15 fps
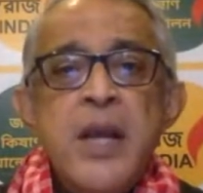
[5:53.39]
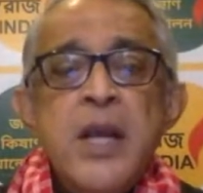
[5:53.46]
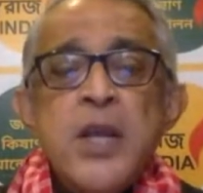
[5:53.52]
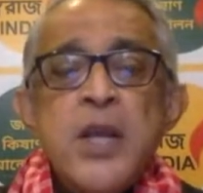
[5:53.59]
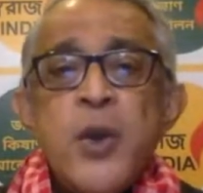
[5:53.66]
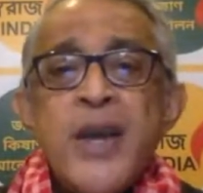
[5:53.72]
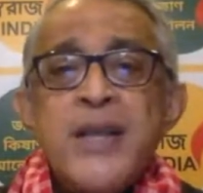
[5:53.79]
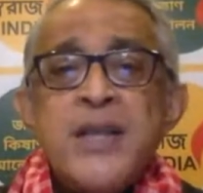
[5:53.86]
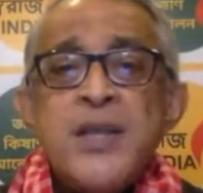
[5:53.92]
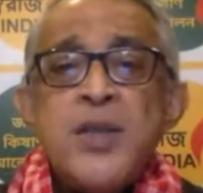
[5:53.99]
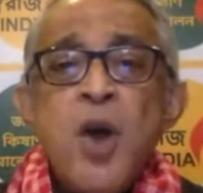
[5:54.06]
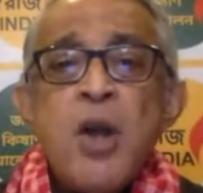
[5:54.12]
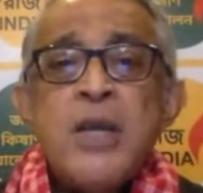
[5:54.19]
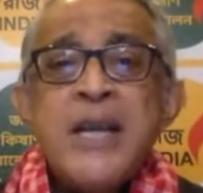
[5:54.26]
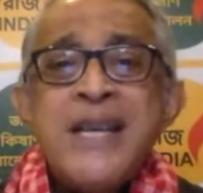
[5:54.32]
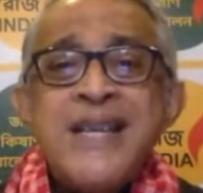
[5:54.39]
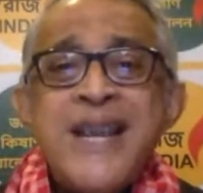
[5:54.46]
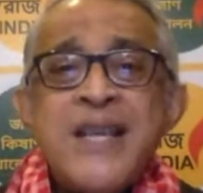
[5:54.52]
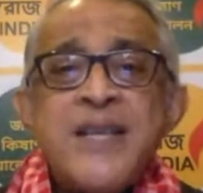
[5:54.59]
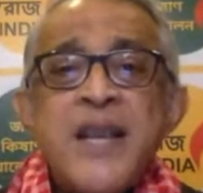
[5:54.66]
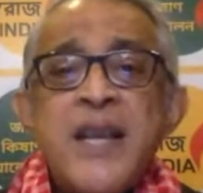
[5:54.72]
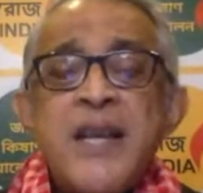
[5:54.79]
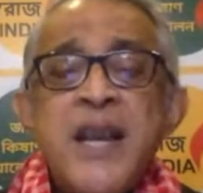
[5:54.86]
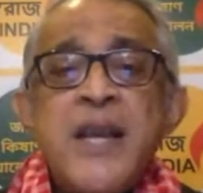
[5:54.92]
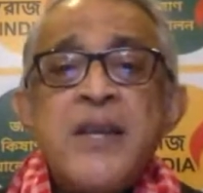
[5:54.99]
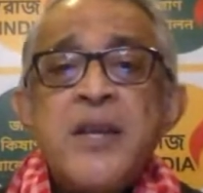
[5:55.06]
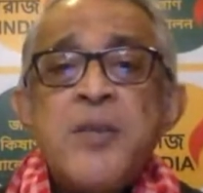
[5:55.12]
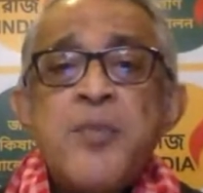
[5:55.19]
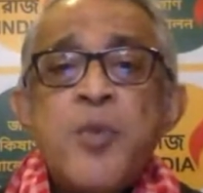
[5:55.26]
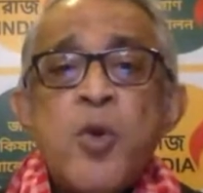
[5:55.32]
So it's not a
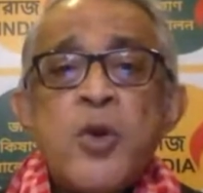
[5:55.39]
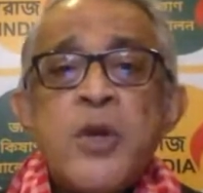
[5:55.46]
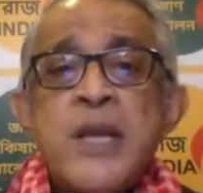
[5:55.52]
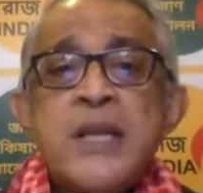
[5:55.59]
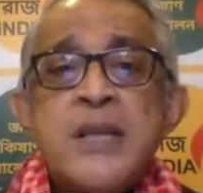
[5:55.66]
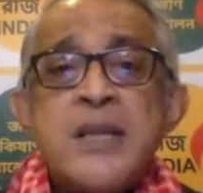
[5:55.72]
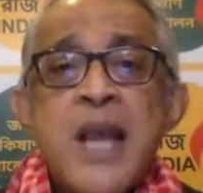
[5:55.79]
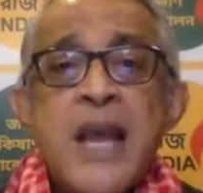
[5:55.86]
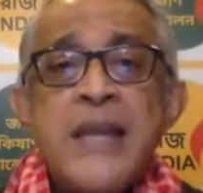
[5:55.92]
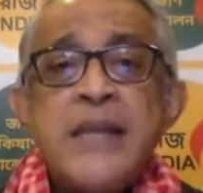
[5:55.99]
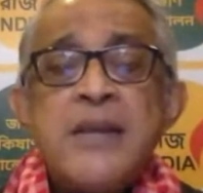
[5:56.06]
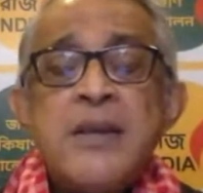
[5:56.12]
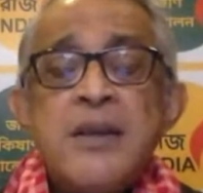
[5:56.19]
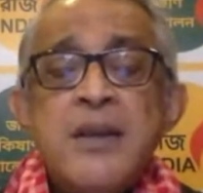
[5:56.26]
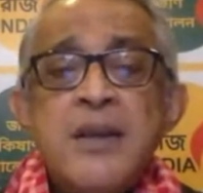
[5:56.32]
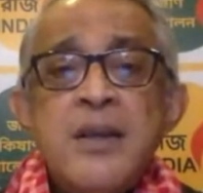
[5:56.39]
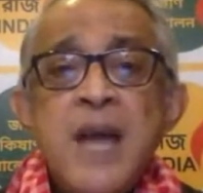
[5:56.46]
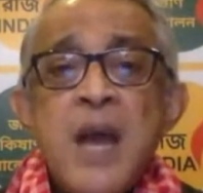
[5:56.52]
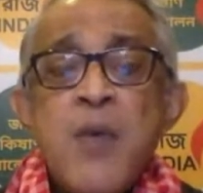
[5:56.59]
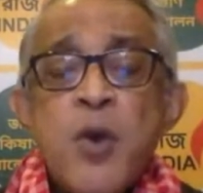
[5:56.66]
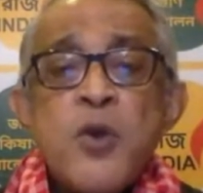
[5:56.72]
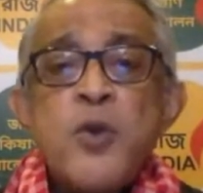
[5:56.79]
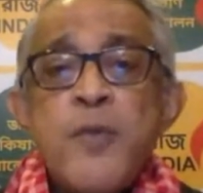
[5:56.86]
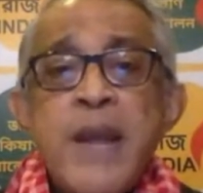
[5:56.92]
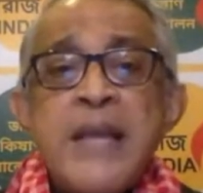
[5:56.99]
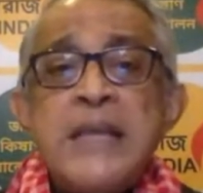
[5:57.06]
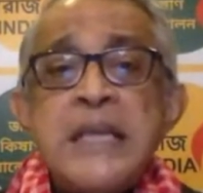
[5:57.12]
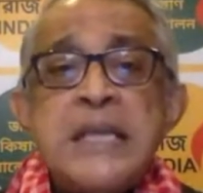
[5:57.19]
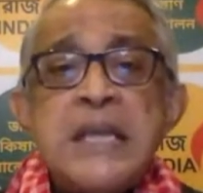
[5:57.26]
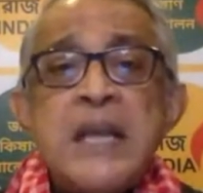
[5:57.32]
designated protest site. I want to
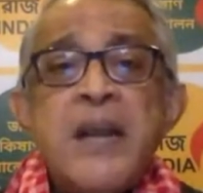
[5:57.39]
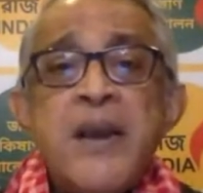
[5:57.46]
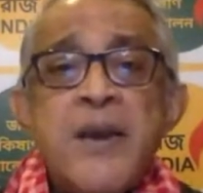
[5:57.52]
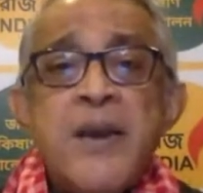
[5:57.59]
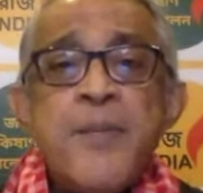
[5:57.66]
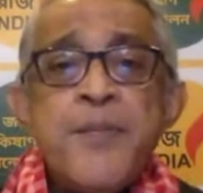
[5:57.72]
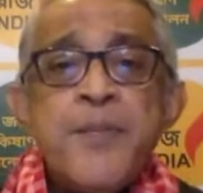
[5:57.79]
make this clear.